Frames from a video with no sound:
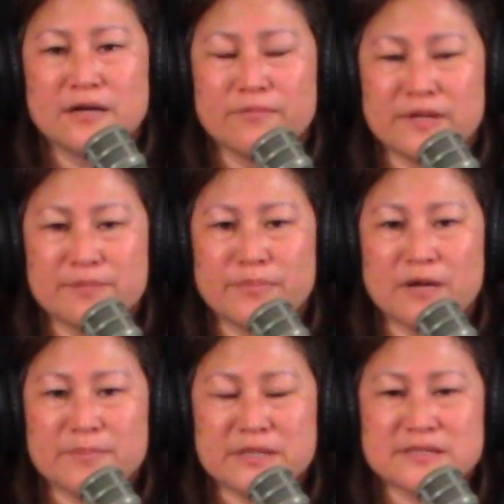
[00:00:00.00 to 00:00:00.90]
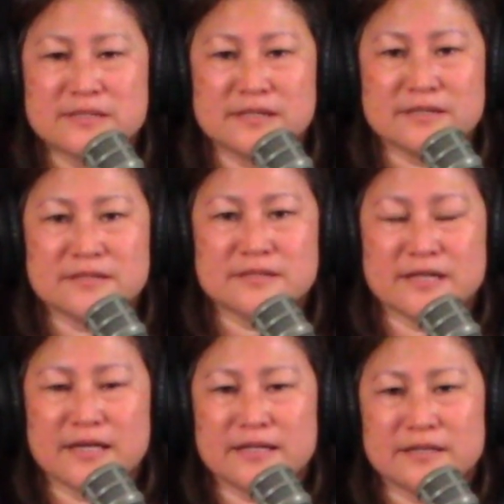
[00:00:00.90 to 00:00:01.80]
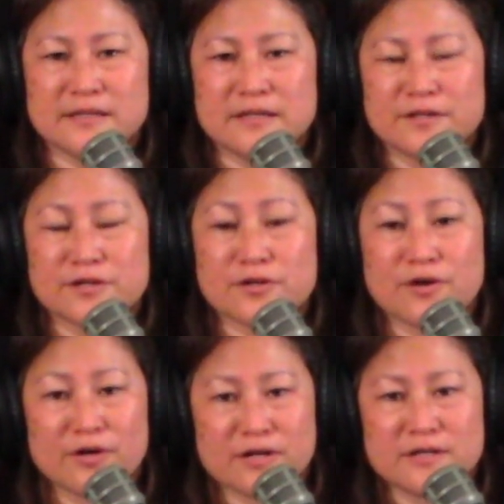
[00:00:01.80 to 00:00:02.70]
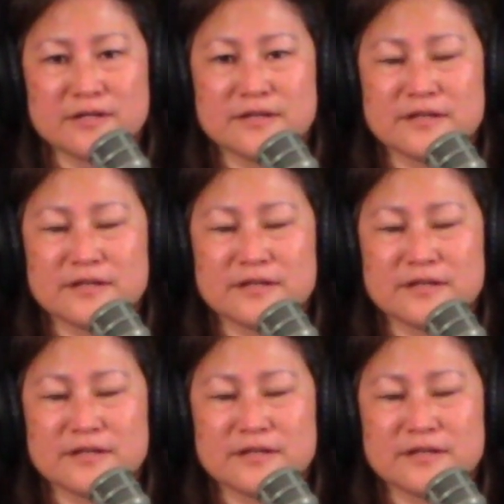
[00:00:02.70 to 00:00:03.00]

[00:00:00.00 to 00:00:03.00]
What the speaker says: when the bombing ceased, and the KIRC